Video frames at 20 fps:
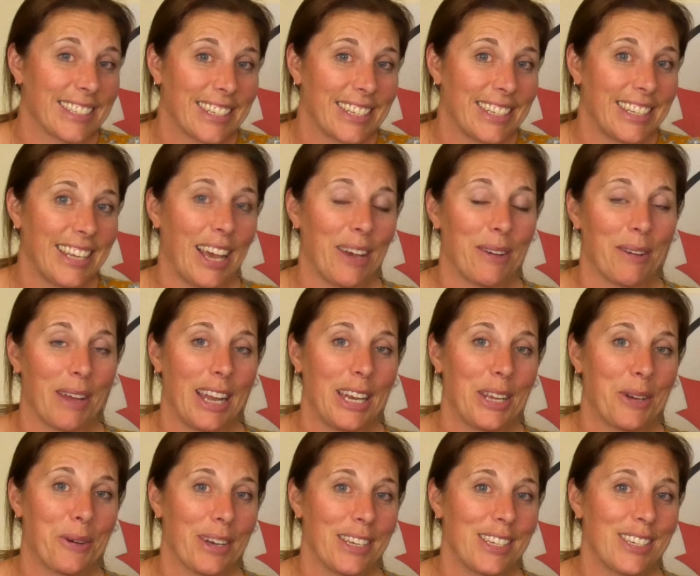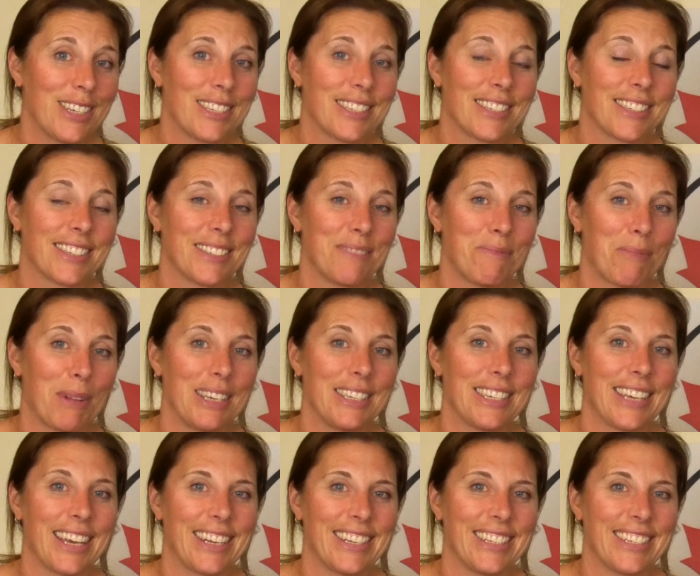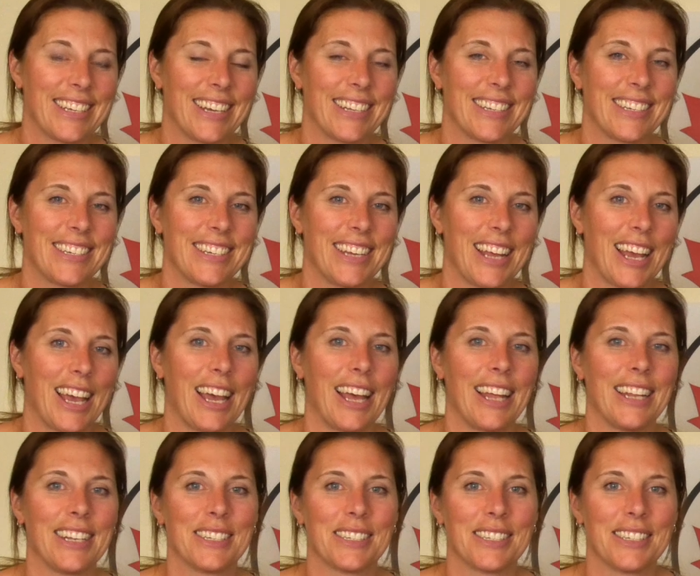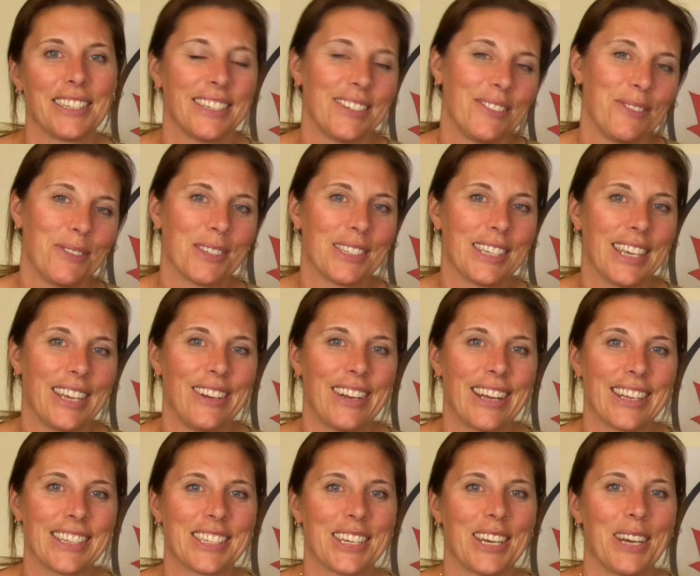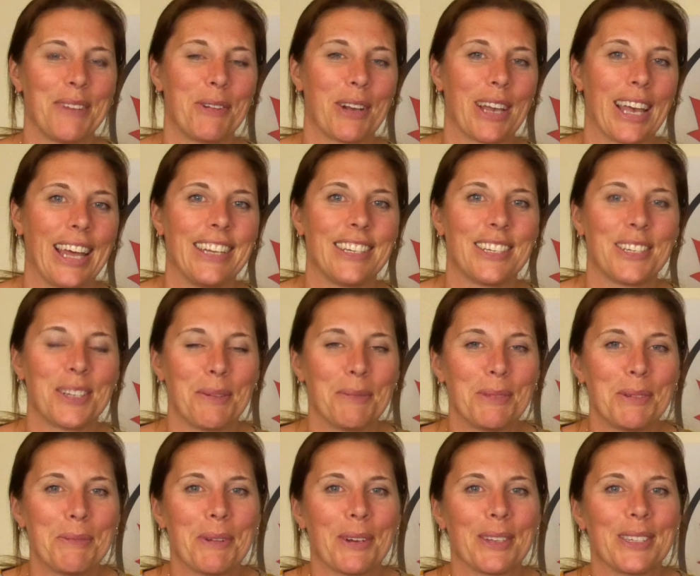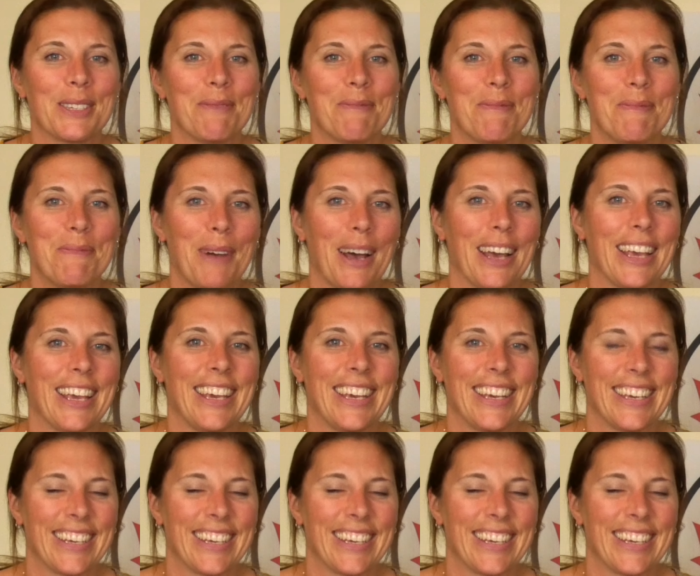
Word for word: yeah, any questions, please get in touch, and we'll see you next time on Canada Top to Bottom. Bye.